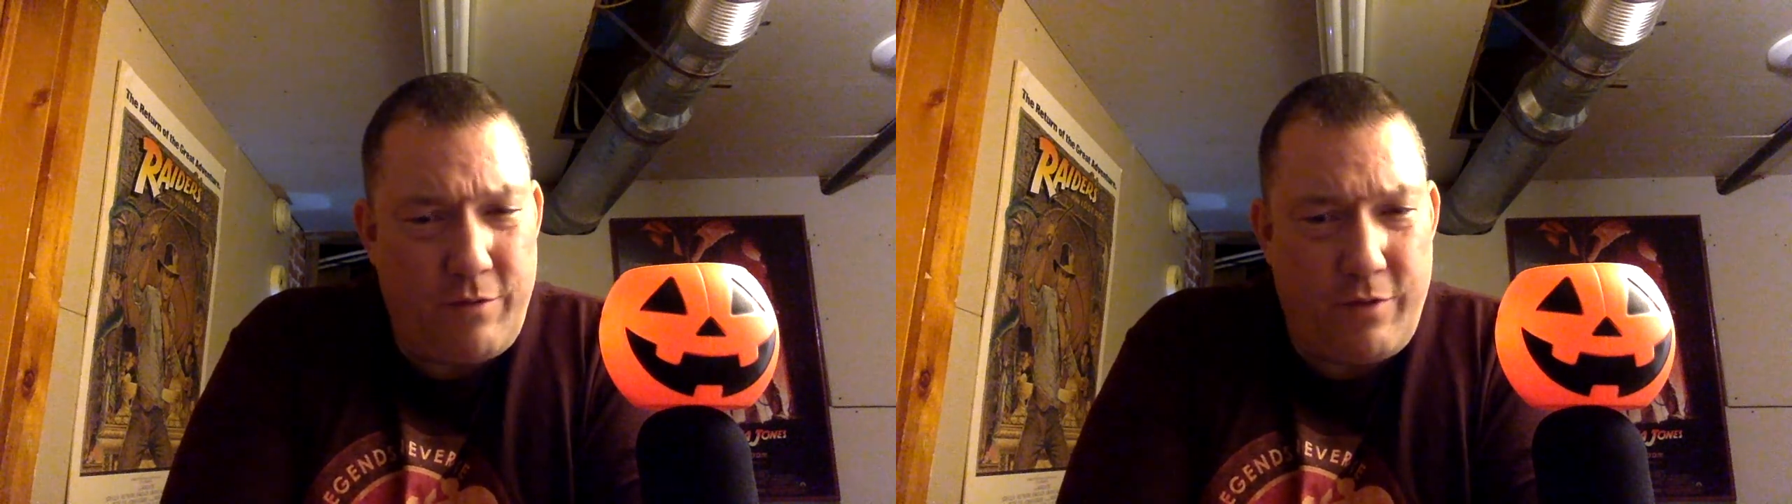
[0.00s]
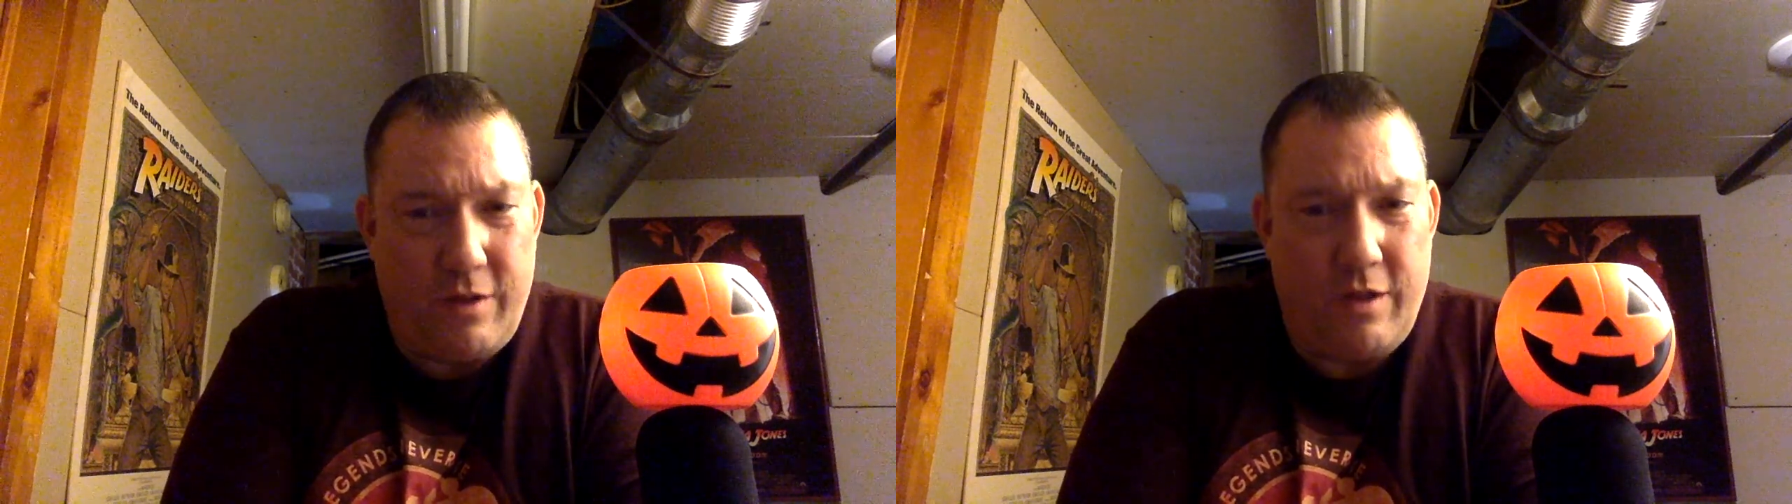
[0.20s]

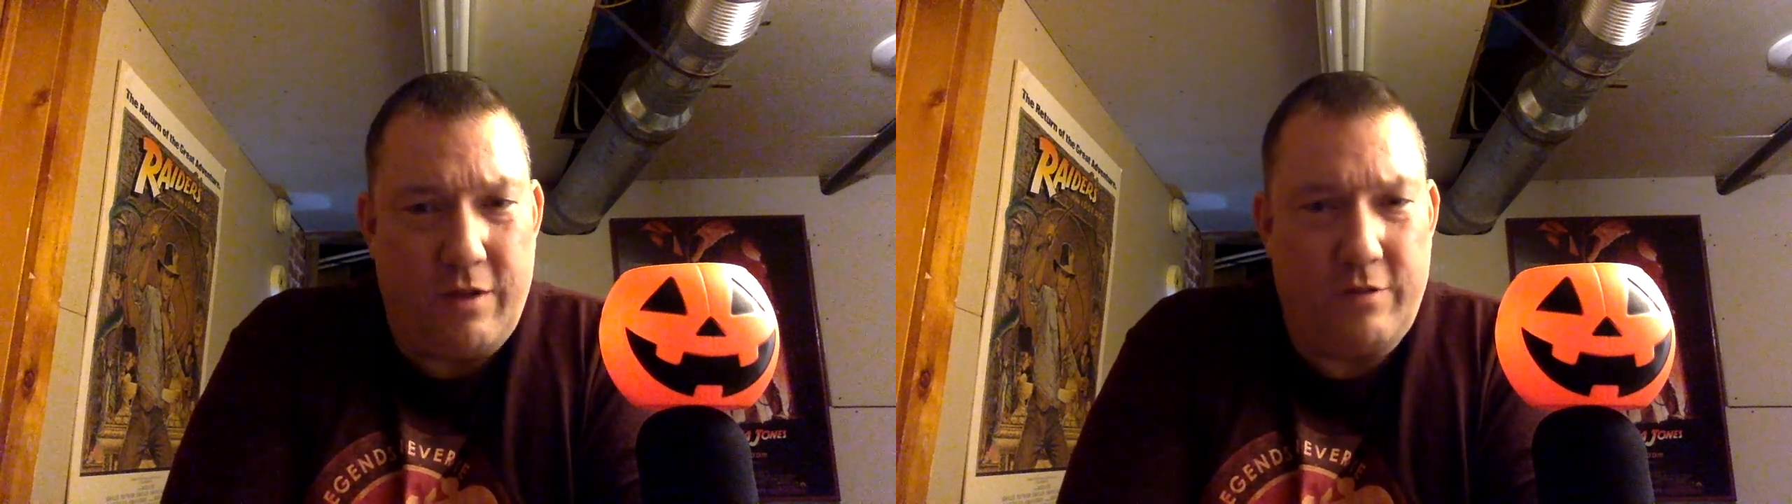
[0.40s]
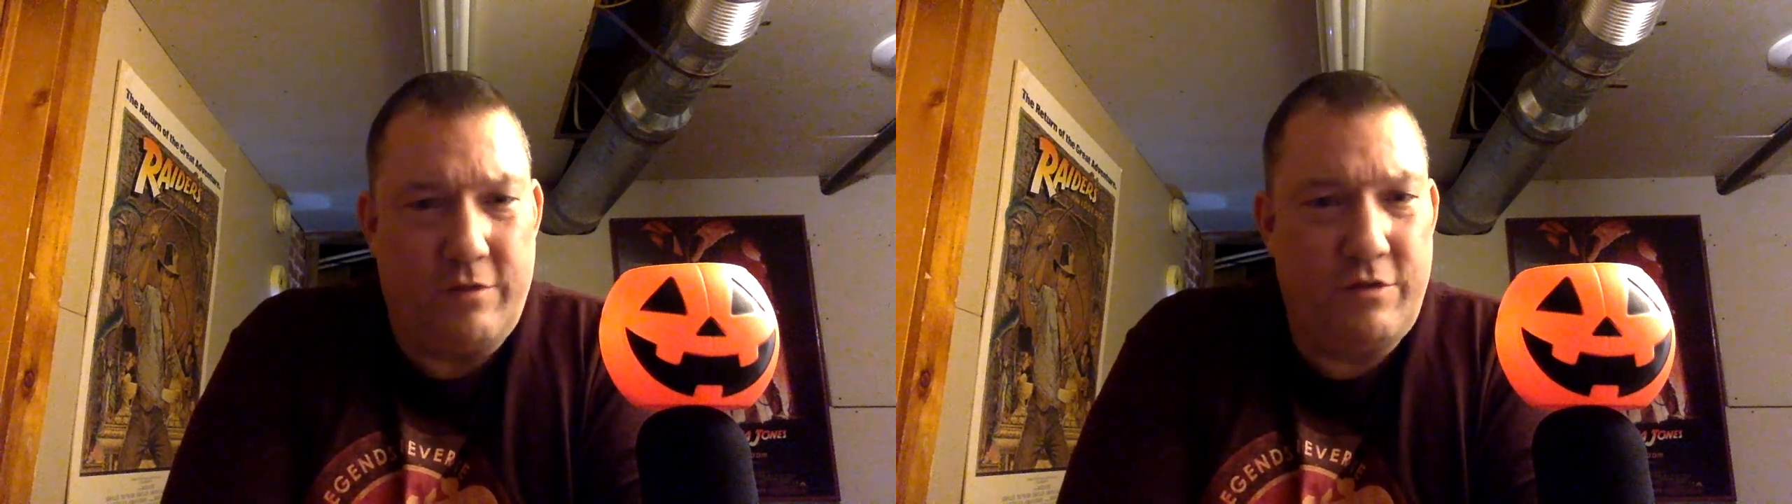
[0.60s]
with a
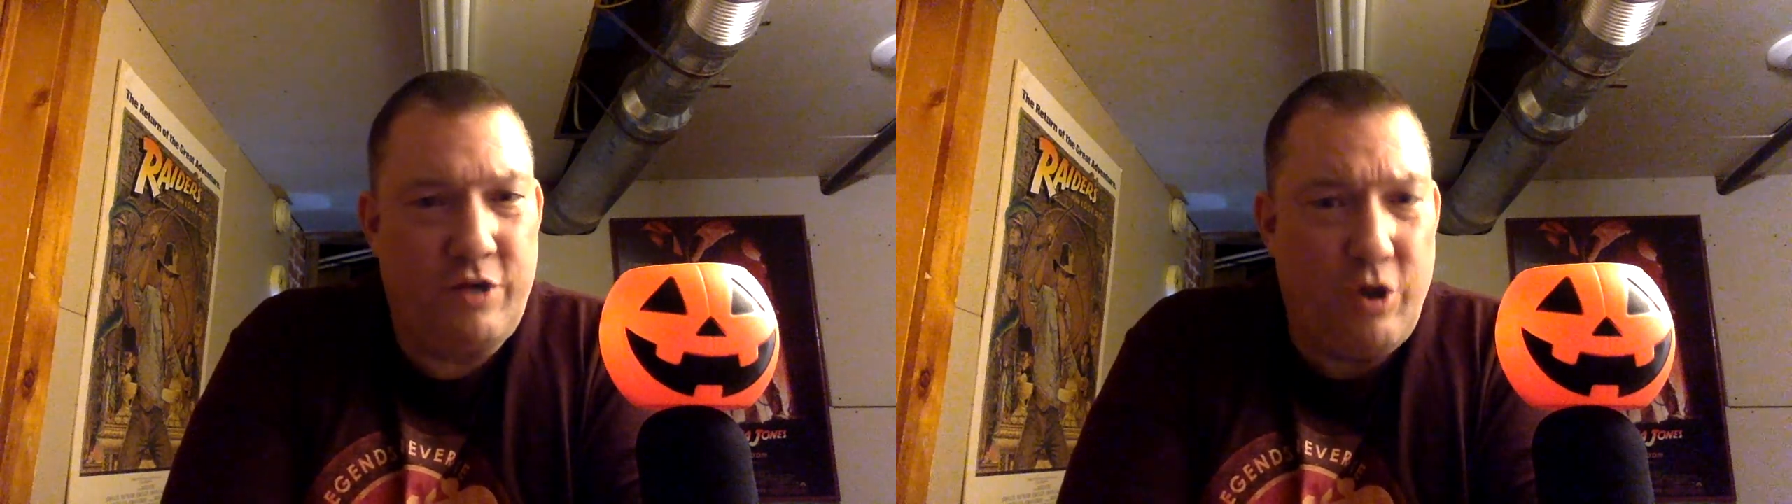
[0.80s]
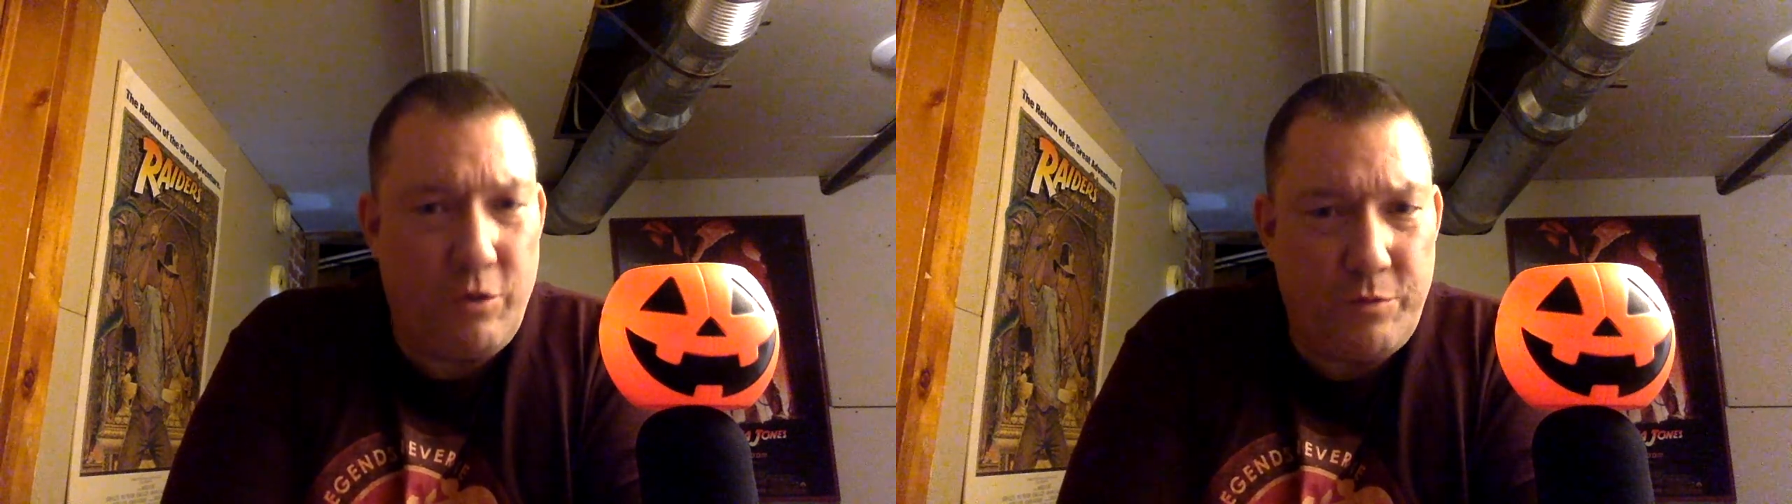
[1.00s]

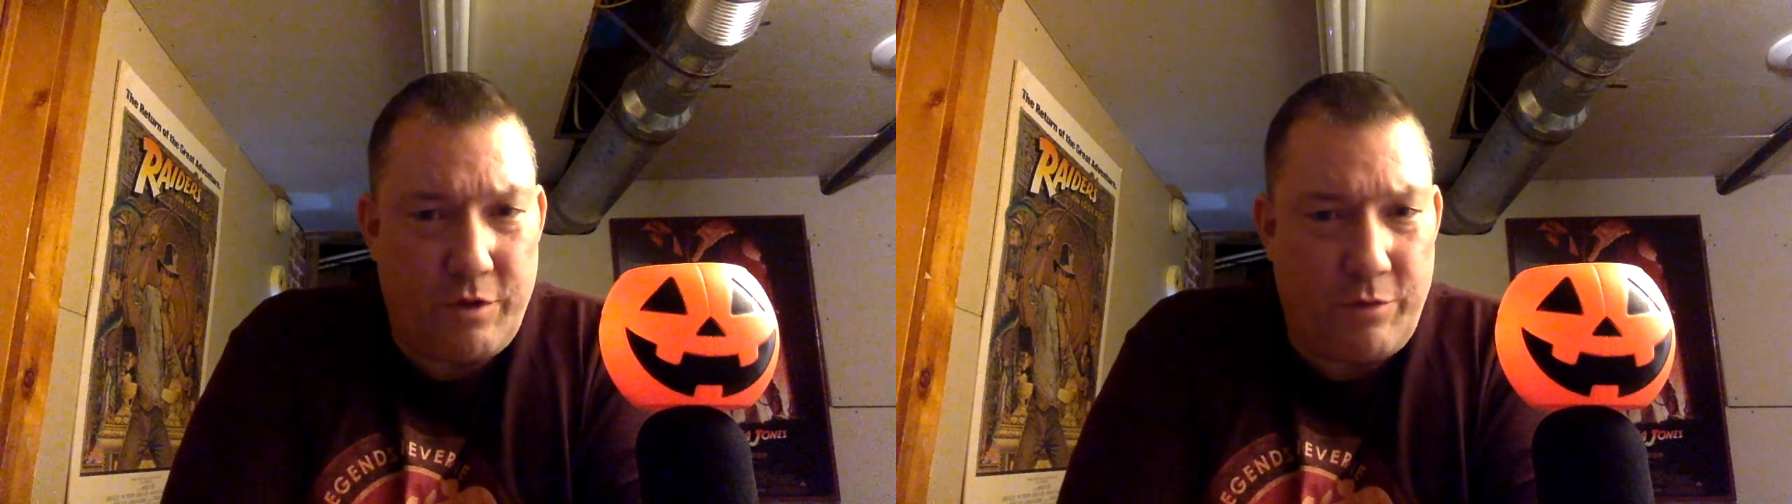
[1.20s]
sculpture,